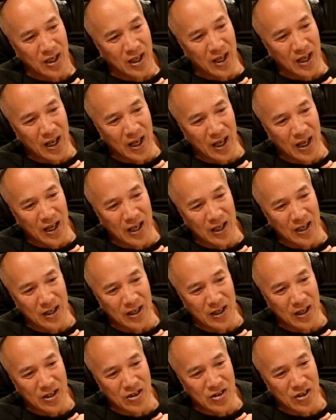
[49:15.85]

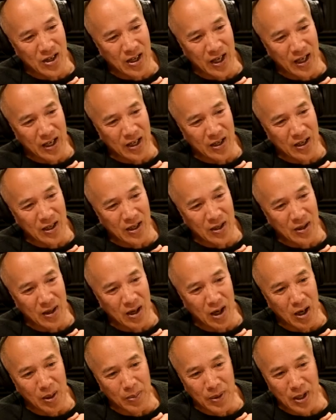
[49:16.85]
and it's like,
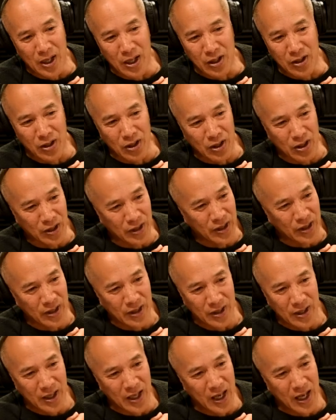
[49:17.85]
oh my god,
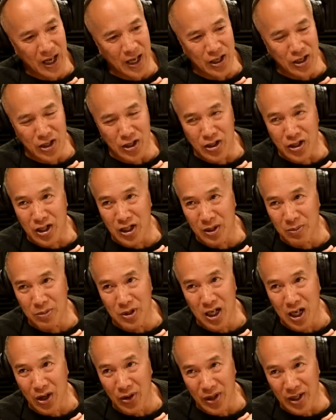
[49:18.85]
how do you keep
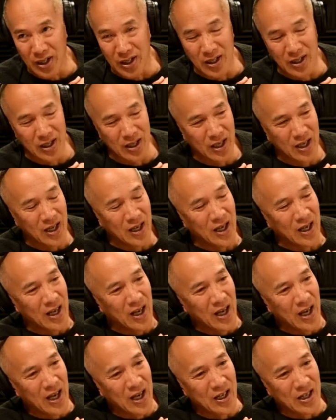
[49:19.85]
going?
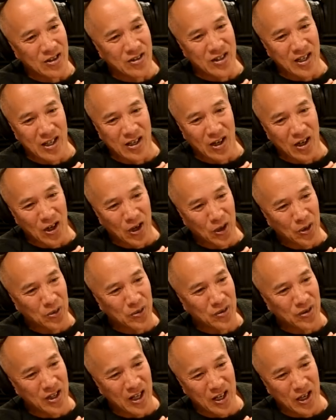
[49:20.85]
And it's that
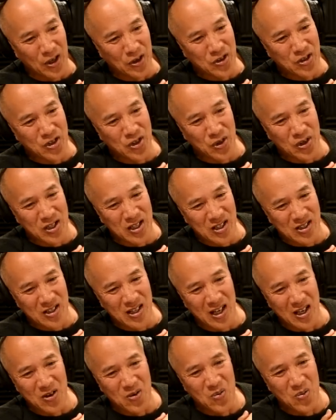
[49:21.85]
whole that old story. Just
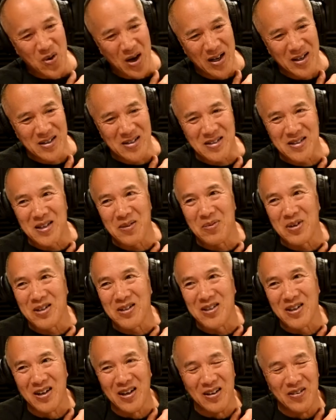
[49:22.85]
take one step, step
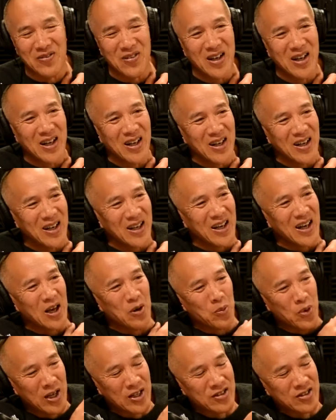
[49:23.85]
at, at, a time. time. Yeah,
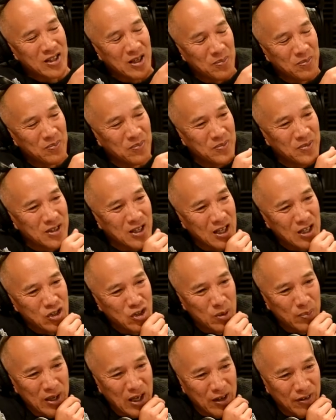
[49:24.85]
and one step takes
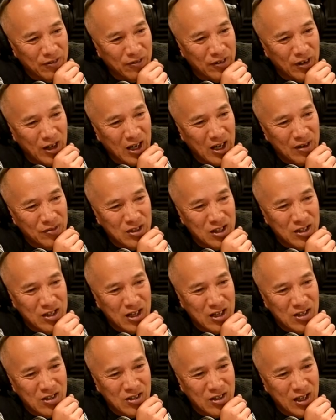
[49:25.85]
you about five to
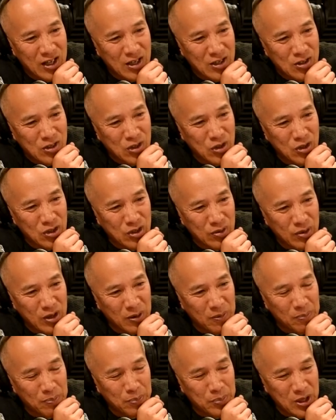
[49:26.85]
ten seconds because you've
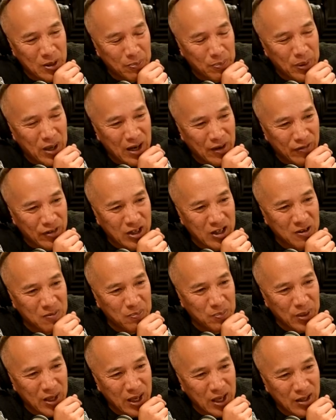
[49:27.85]
got you're puffing
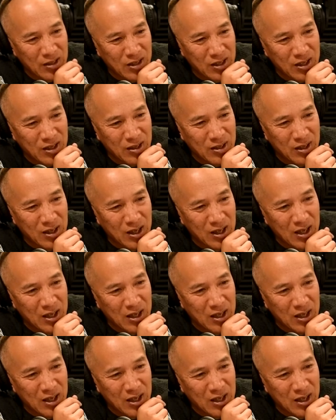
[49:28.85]
and panting,